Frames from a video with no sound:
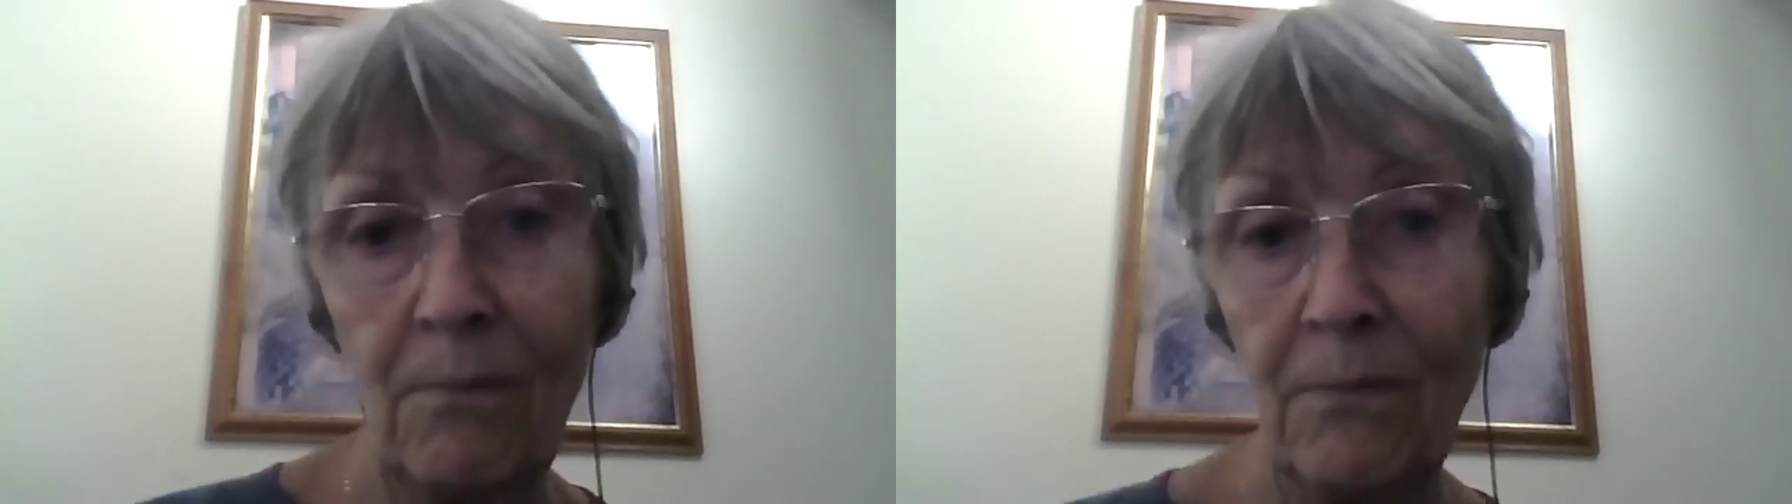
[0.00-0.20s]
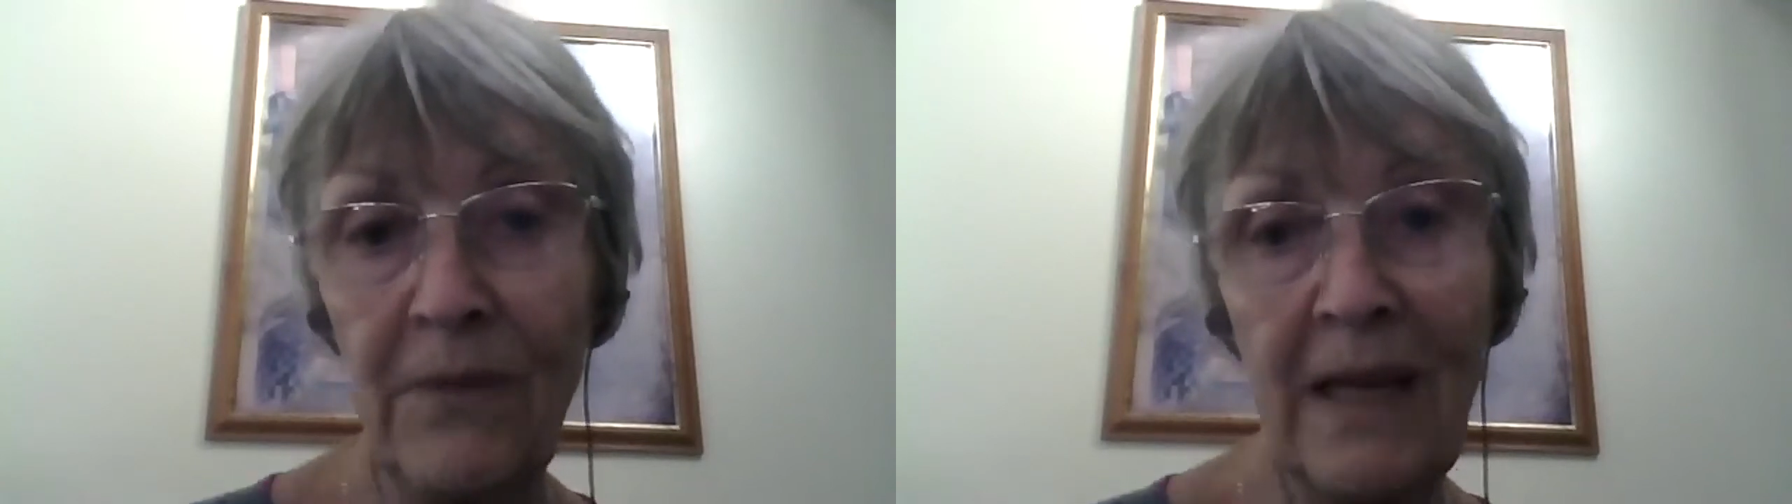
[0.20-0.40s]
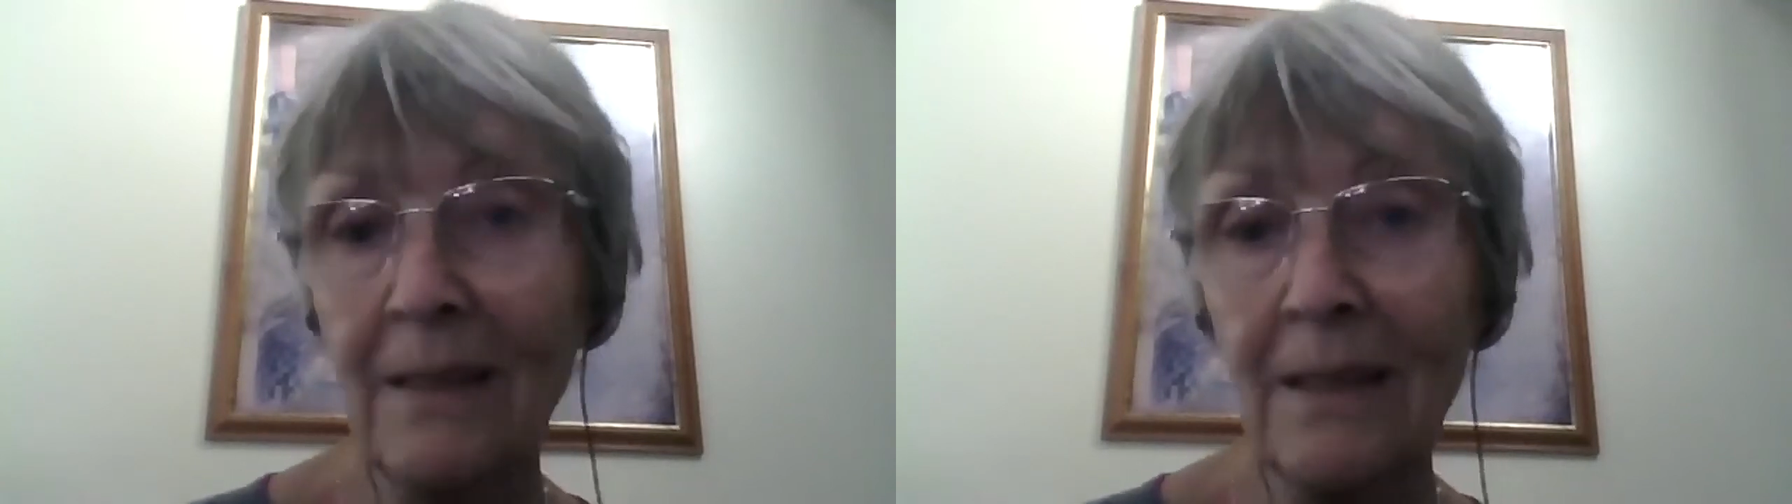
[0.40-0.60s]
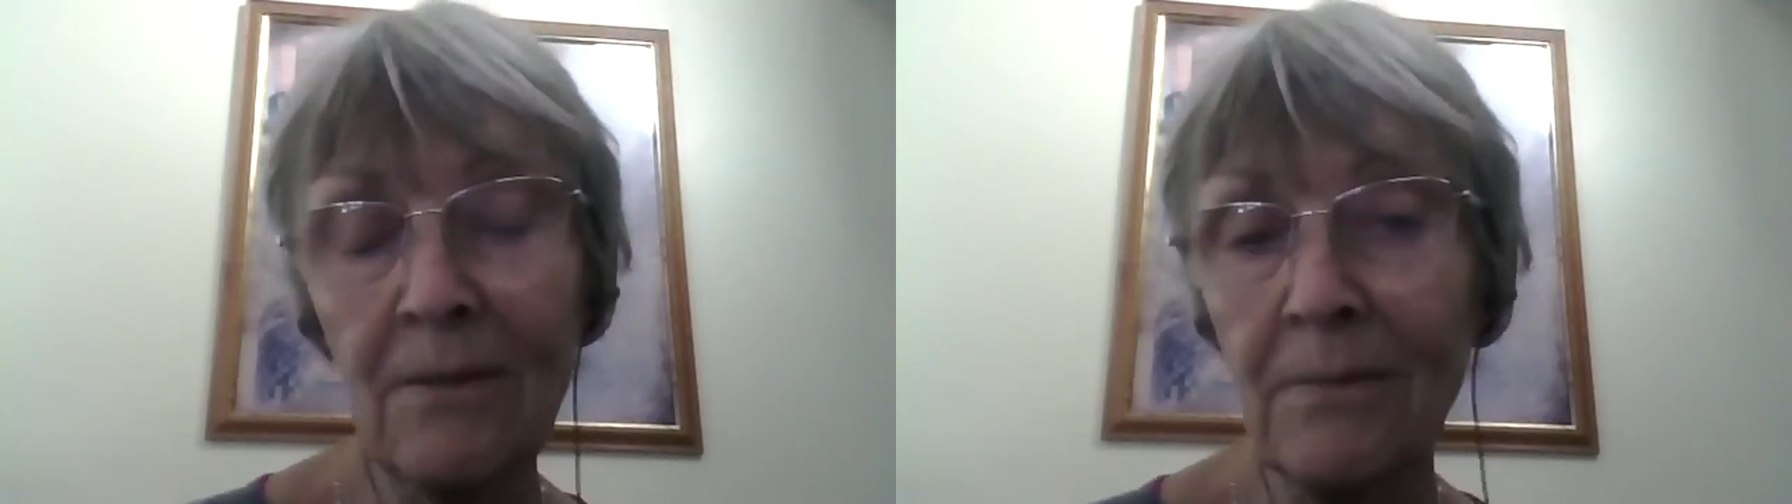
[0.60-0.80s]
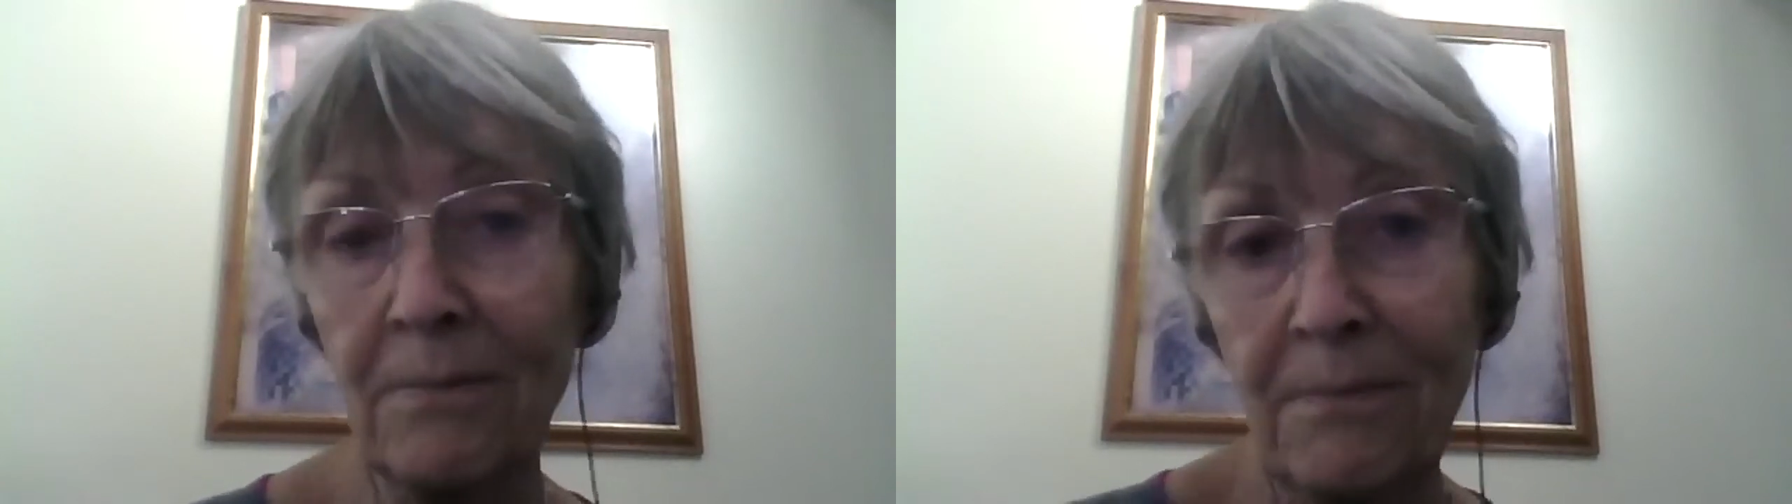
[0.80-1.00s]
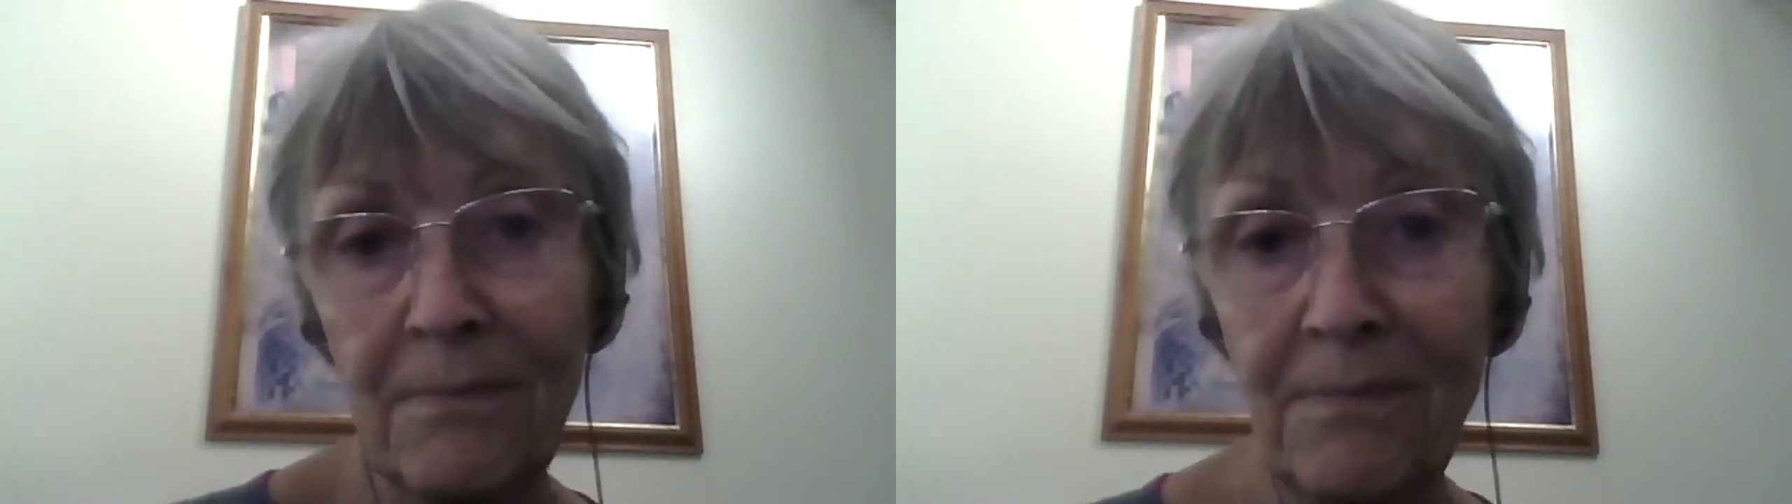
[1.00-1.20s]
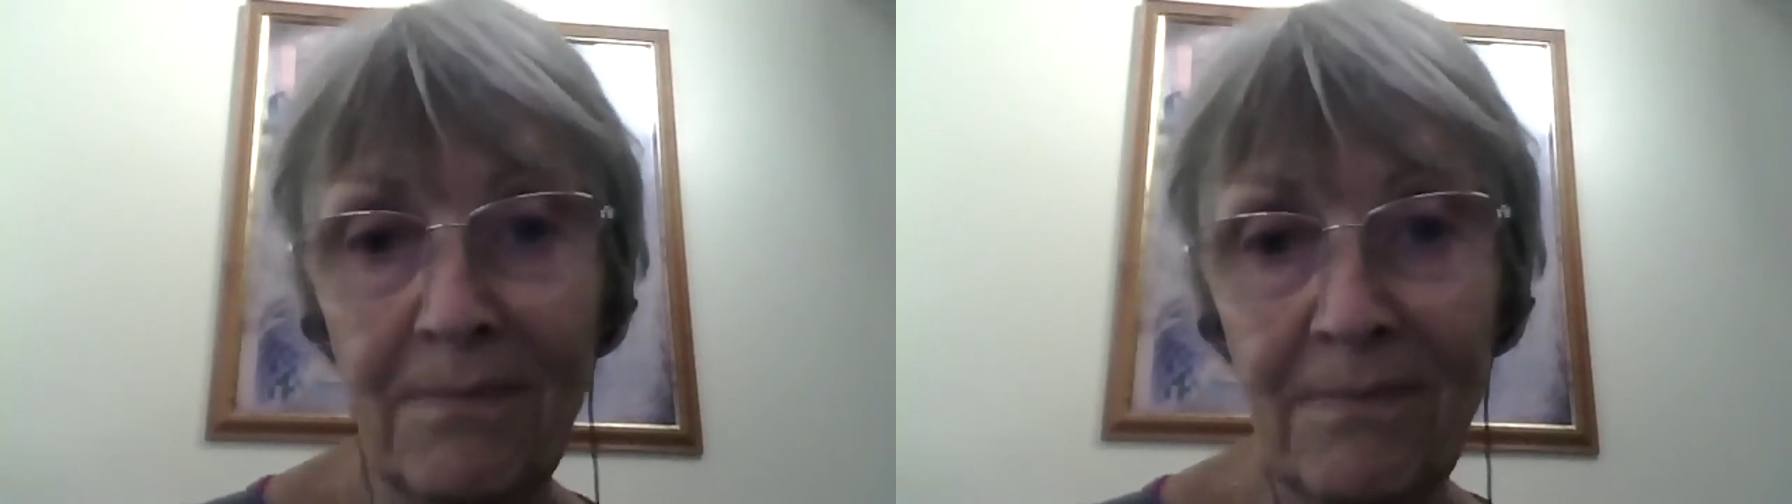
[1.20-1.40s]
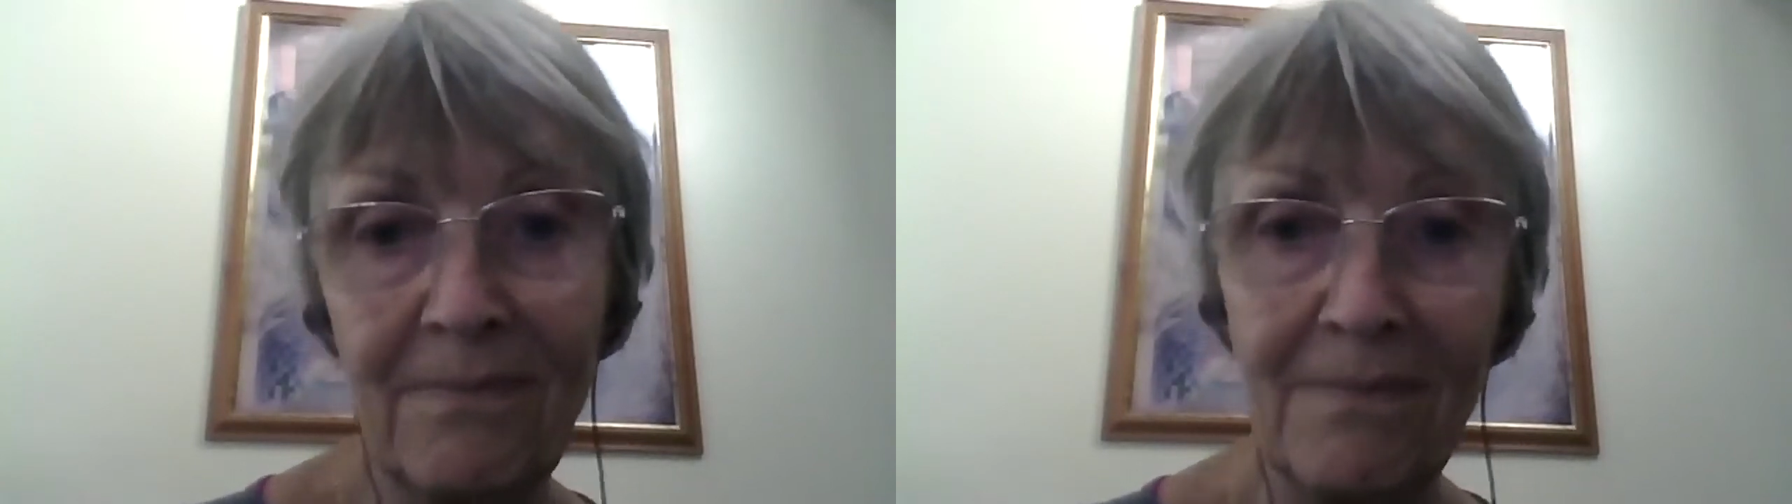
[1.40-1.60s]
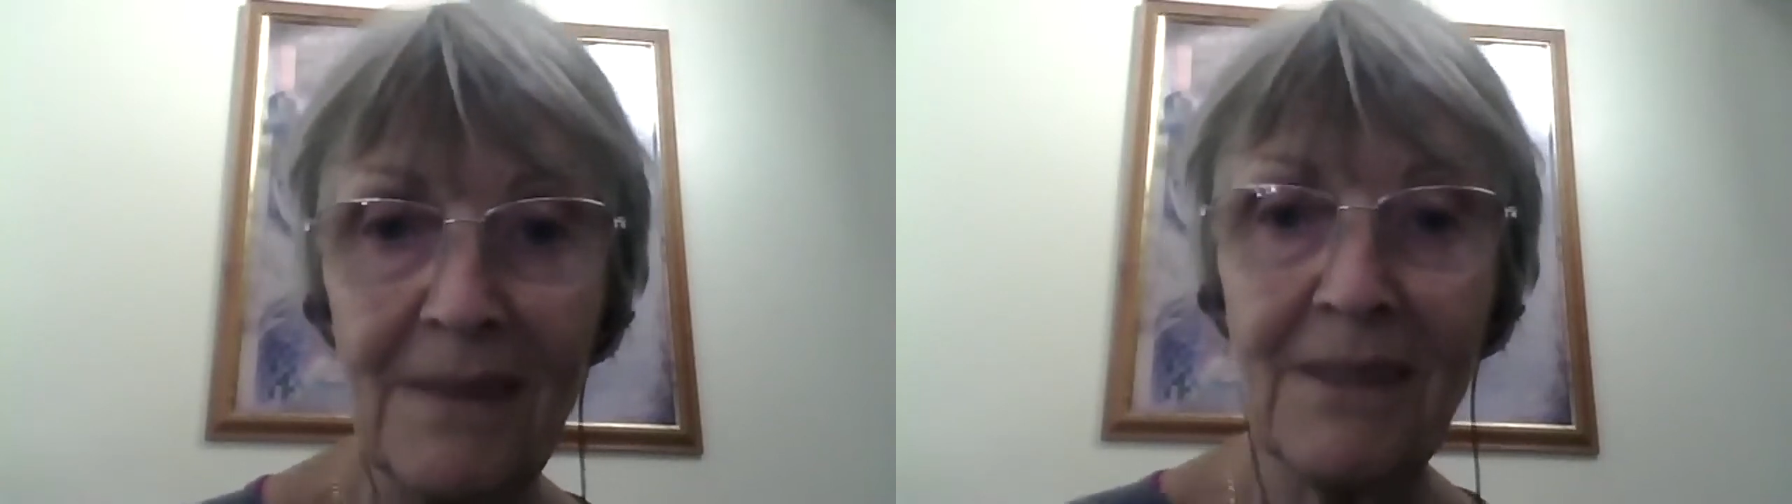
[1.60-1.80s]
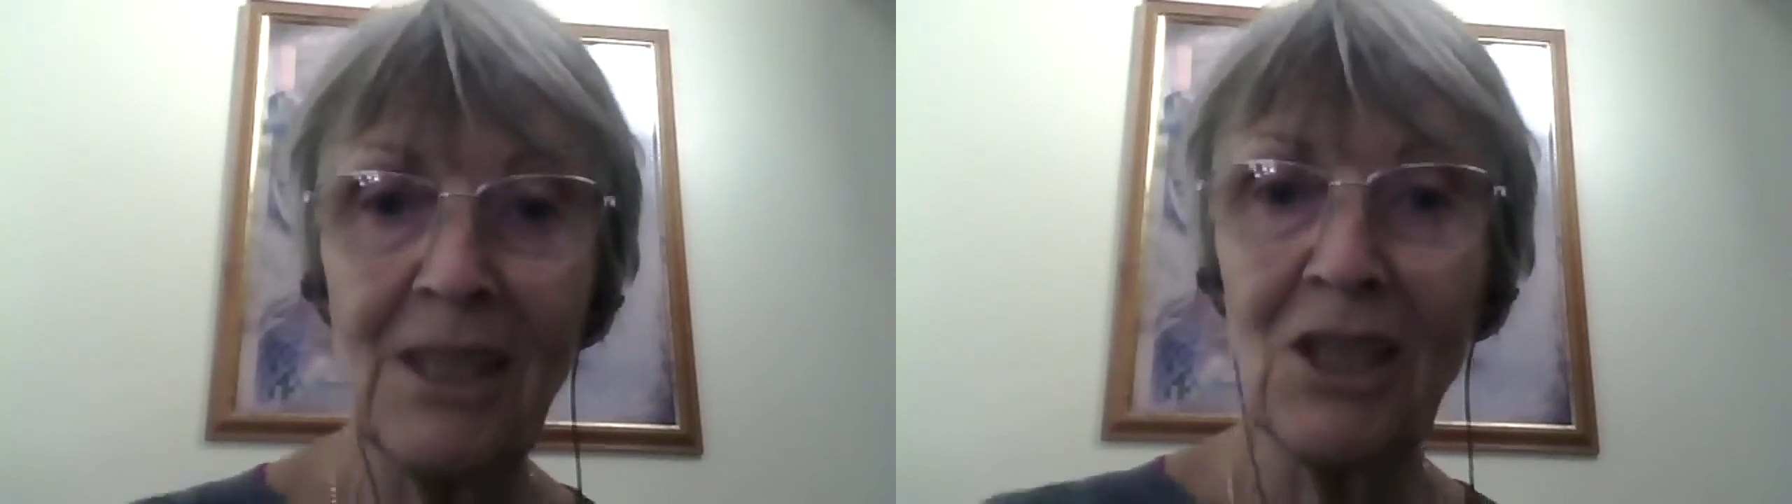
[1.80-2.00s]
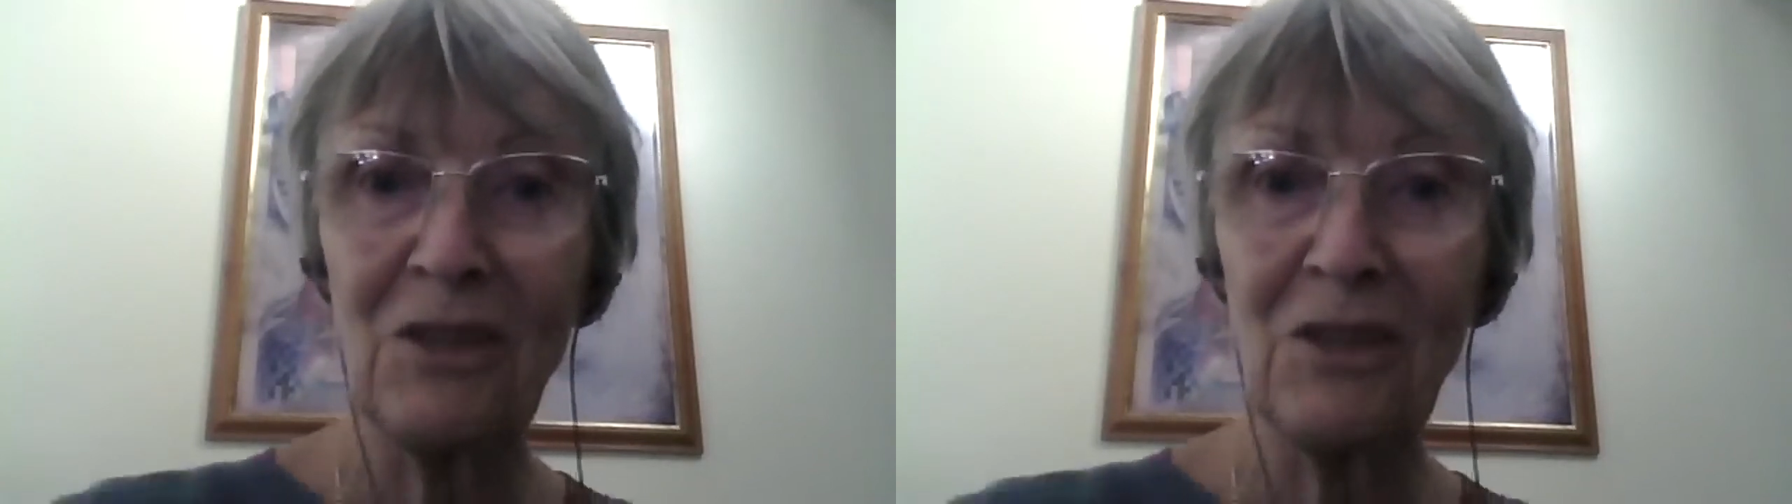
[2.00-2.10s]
that little session